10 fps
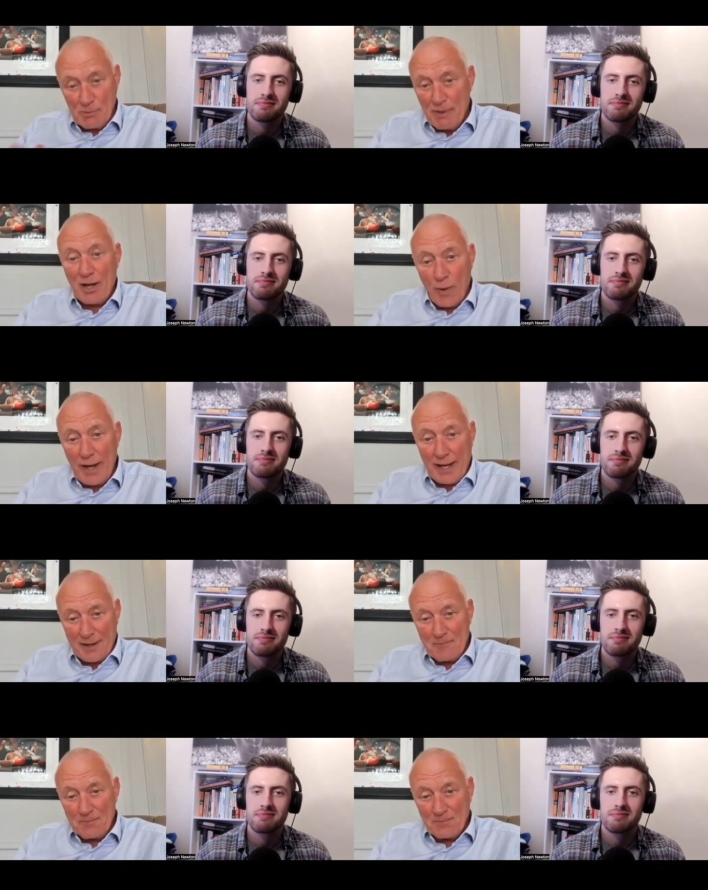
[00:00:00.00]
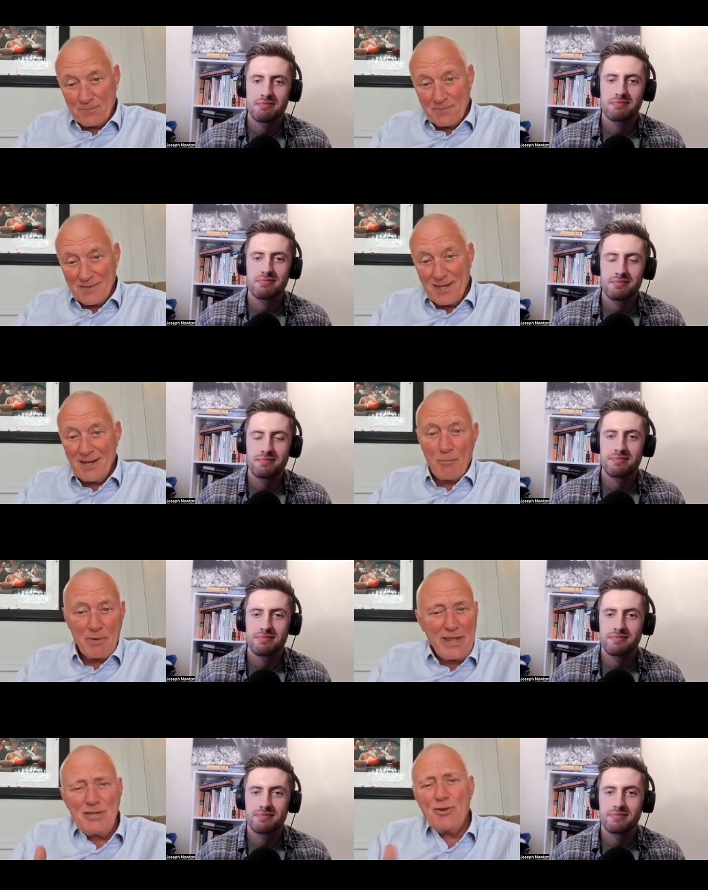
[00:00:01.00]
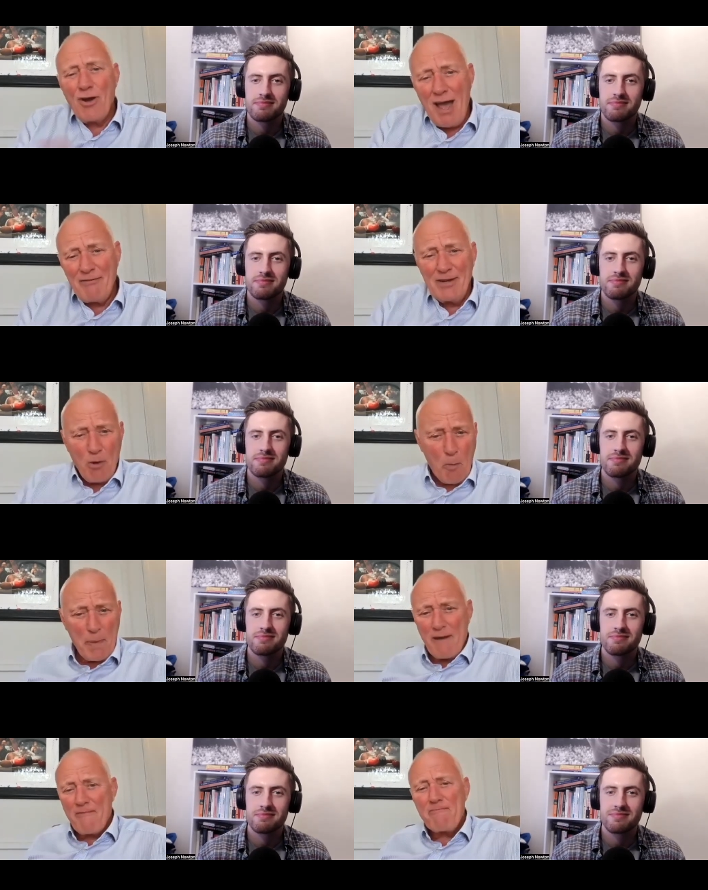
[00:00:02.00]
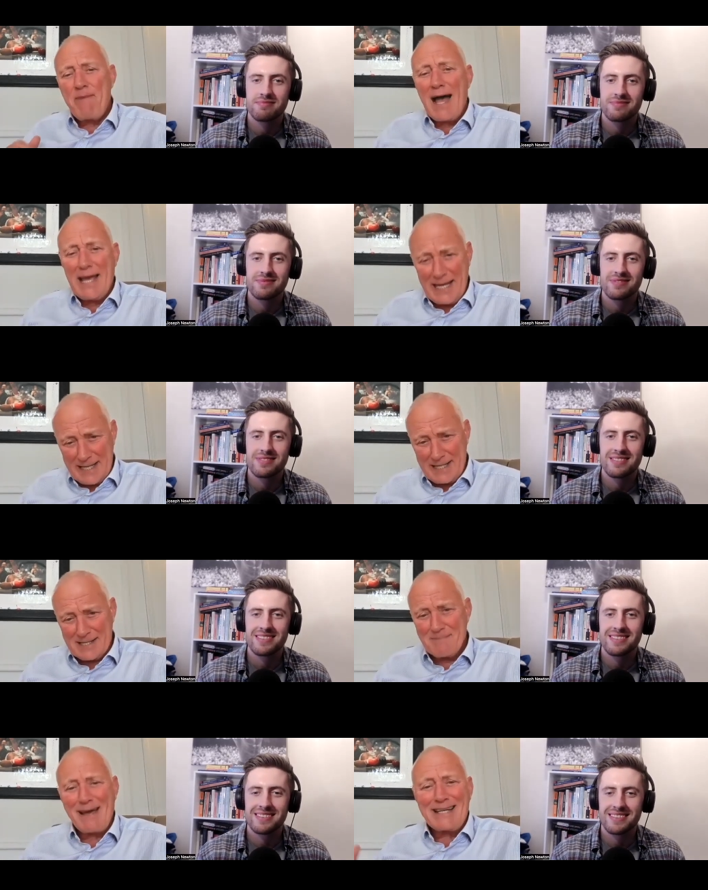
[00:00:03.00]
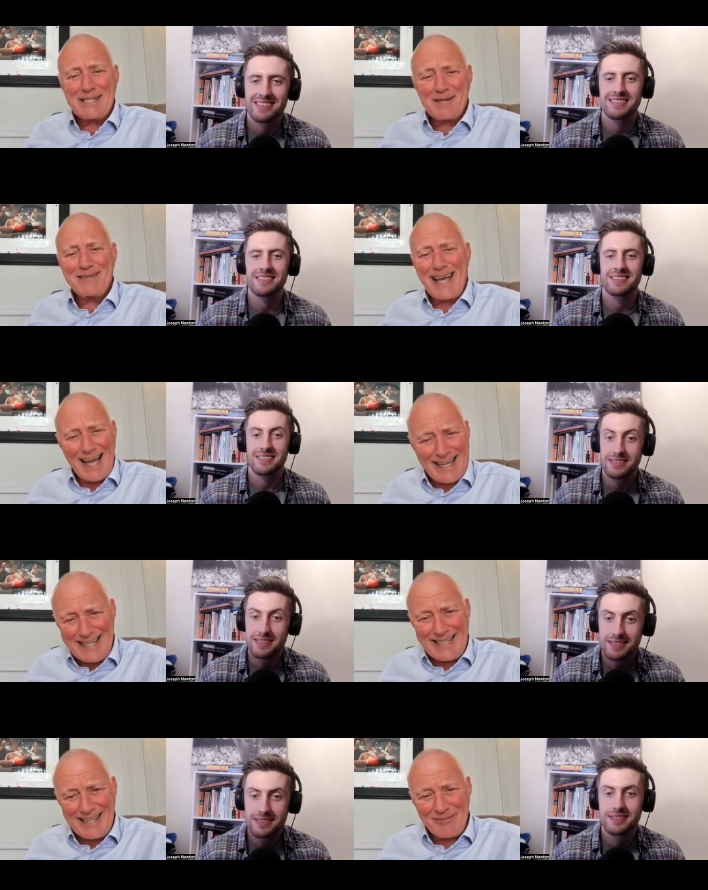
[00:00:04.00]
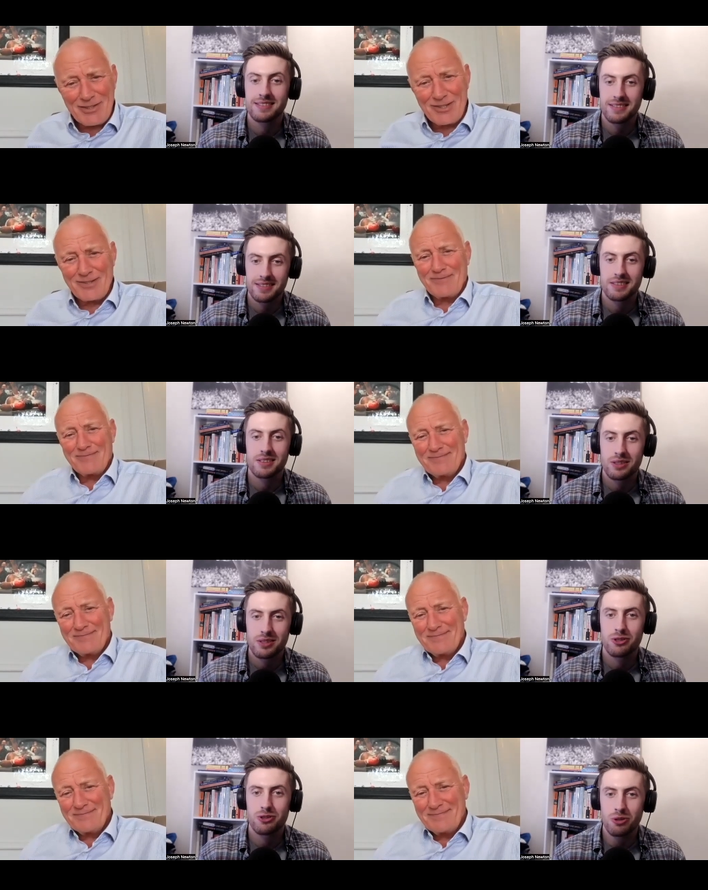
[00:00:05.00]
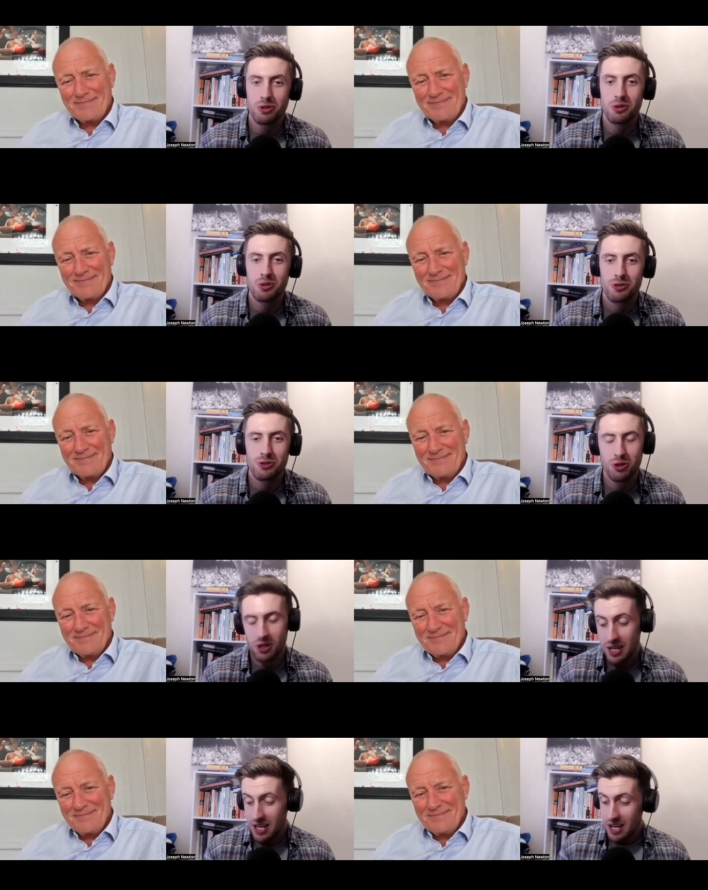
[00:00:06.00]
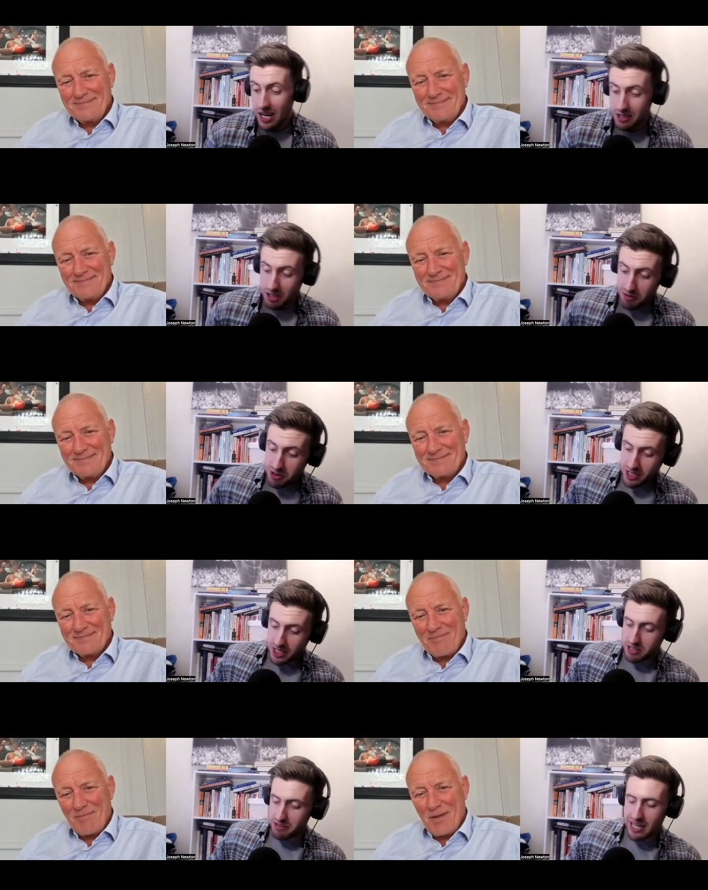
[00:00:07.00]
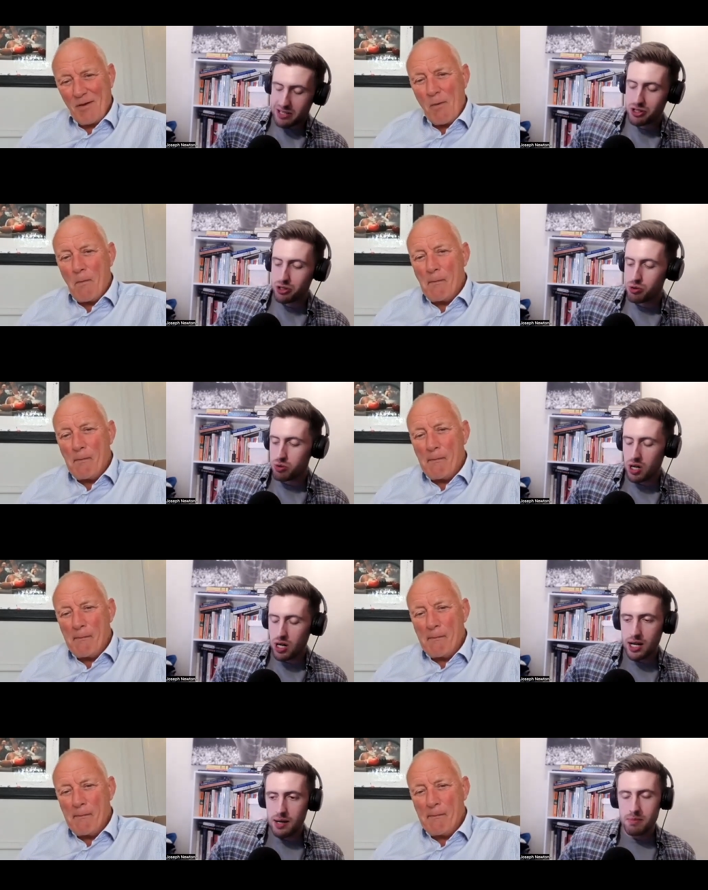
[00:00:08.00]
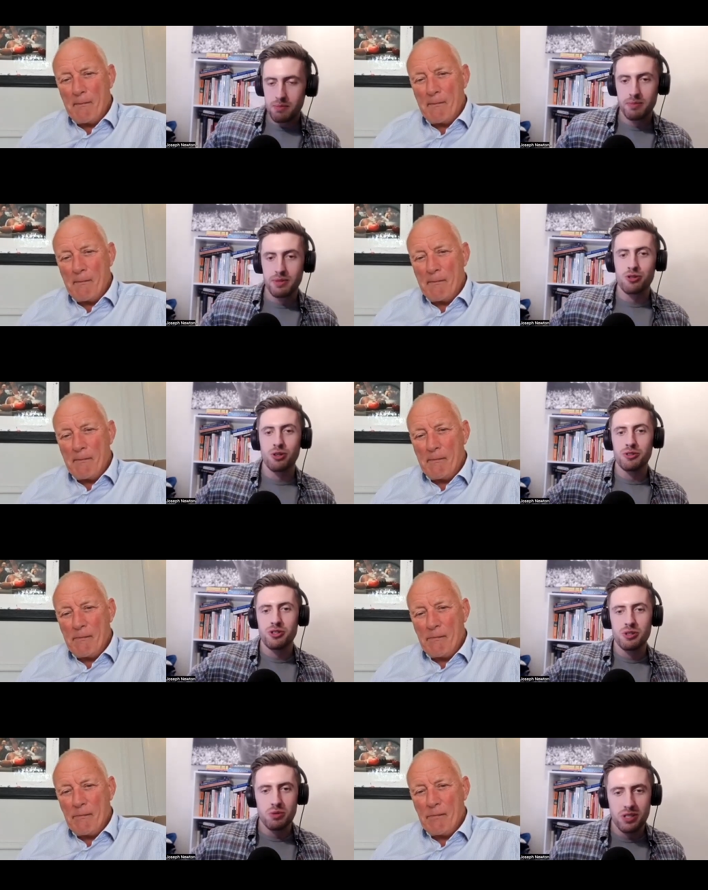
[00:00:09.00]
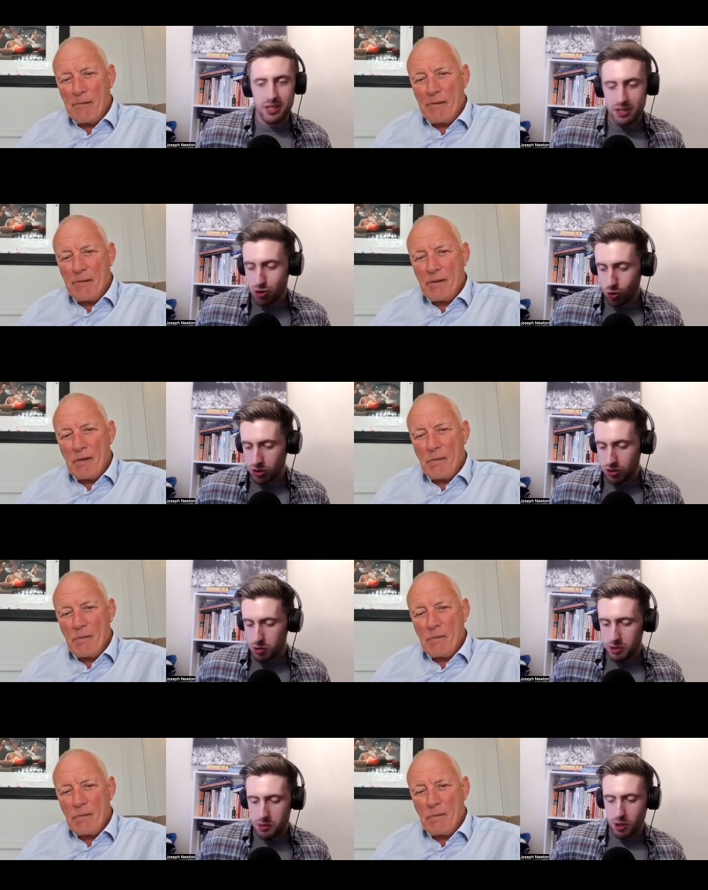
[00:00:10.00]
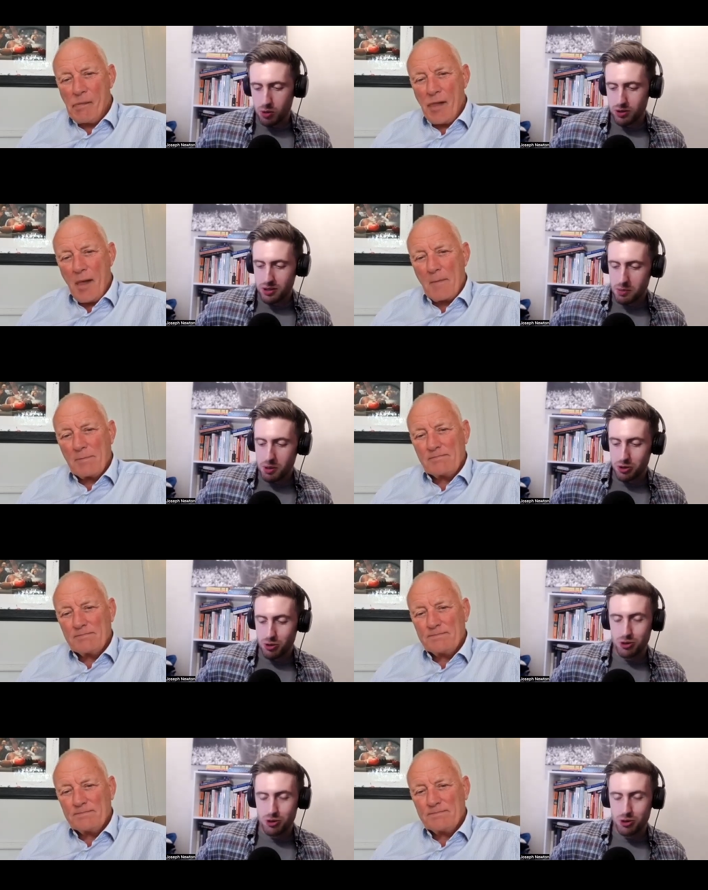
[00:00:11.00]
Speaker 1: been quick, you know, but then you've got to have a little bit of pain to make some gain, haven't you?
Speaker 2: Sure, sure. I'd love to kind of ask you um, because obviously we kind of talked a little bit about about your